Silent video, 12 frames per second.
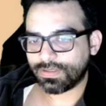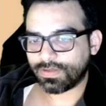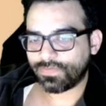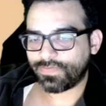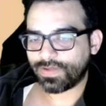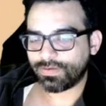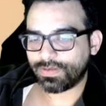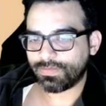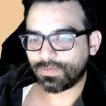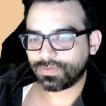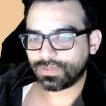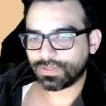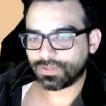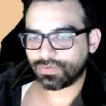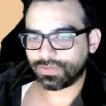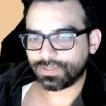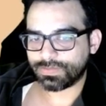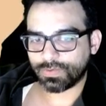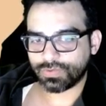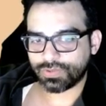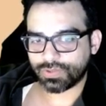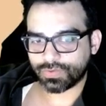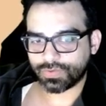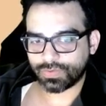found in most countries, most
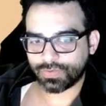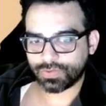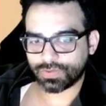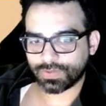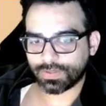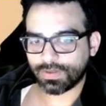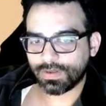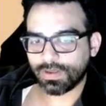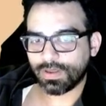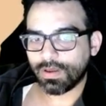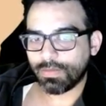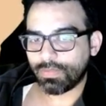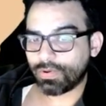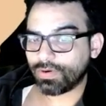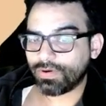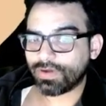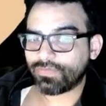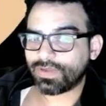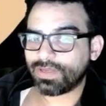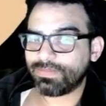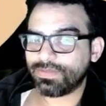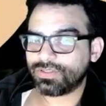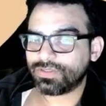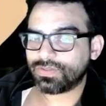children who saw pornographic
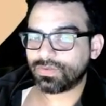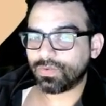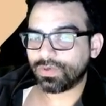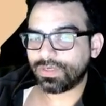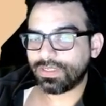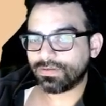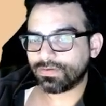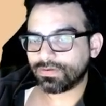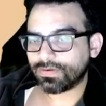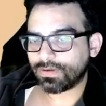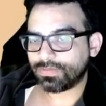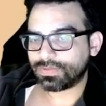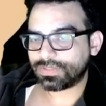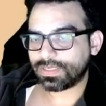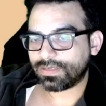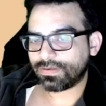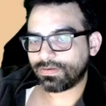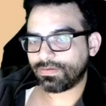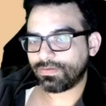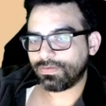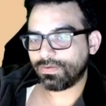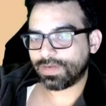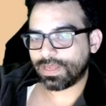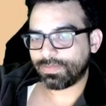images were neither upset
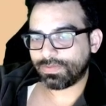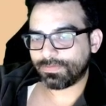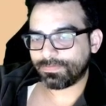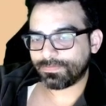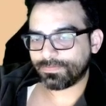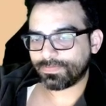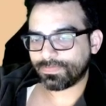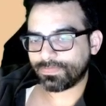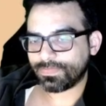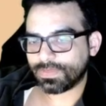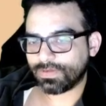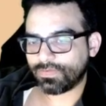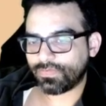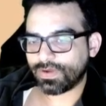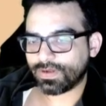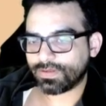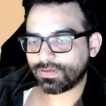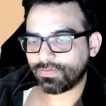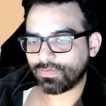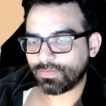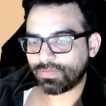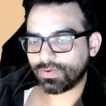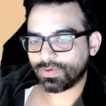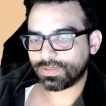nor happy. In fact, the
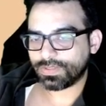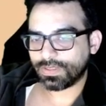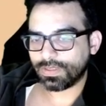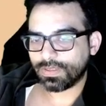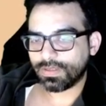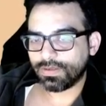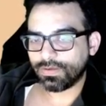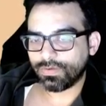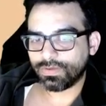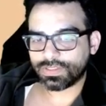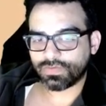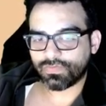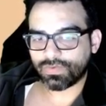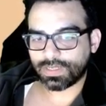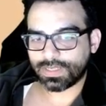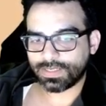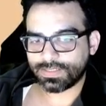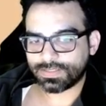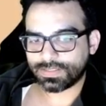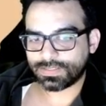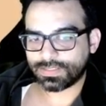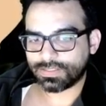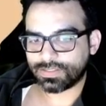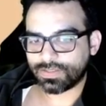report UNICEF relies
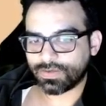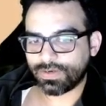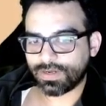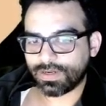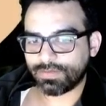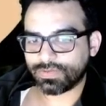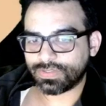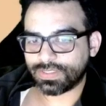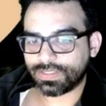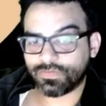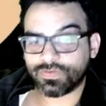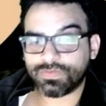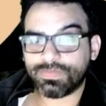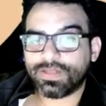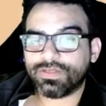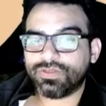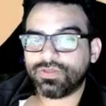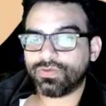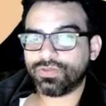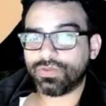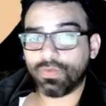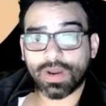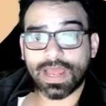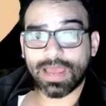says 39% of Spanish children
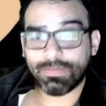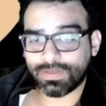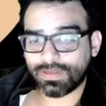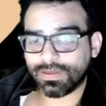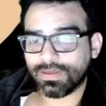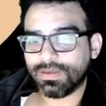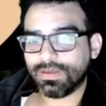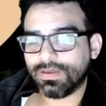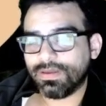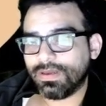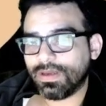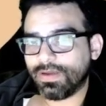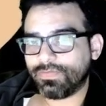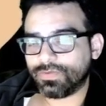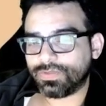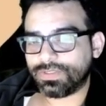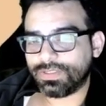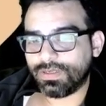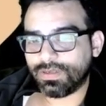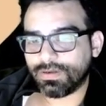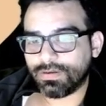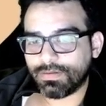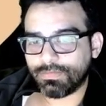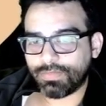were happy after seeing
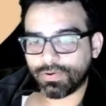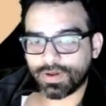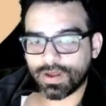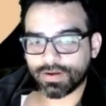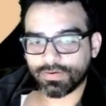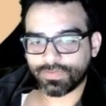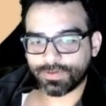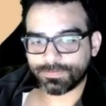pornography.